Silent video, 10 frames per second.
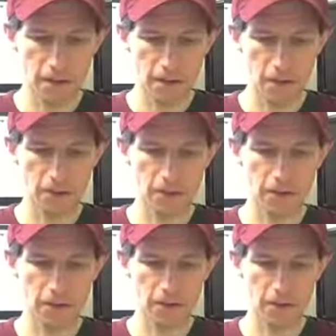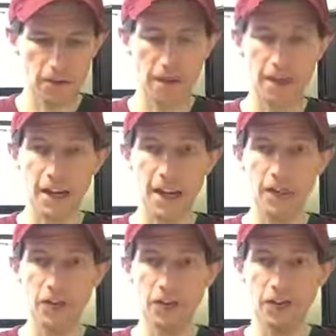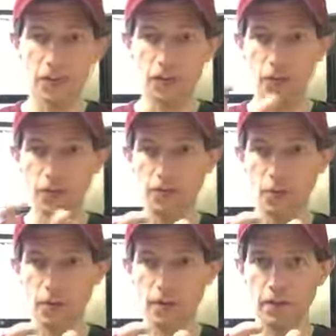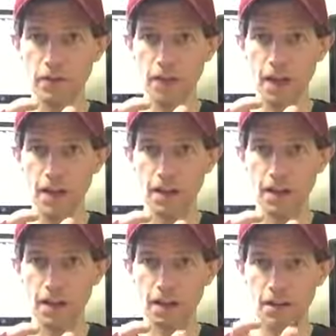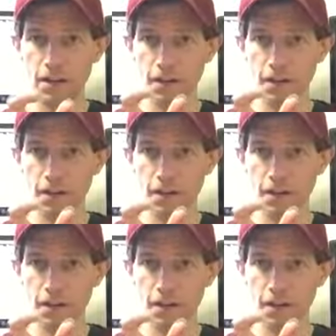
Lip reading: with their methodology on just focusing on